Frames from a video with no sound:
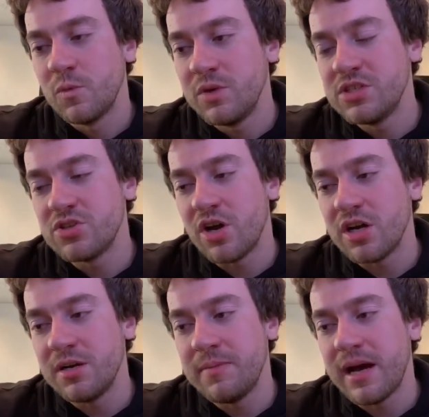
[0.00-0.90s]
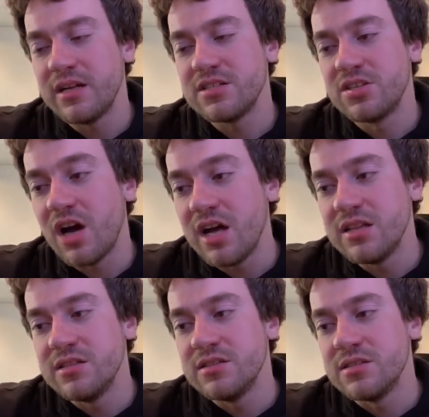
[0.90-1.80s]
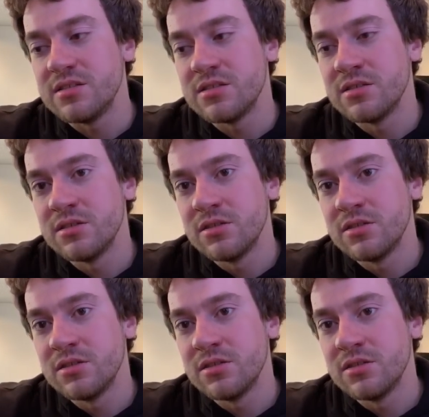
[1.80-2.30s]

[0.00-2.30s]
When he's talking about his guns,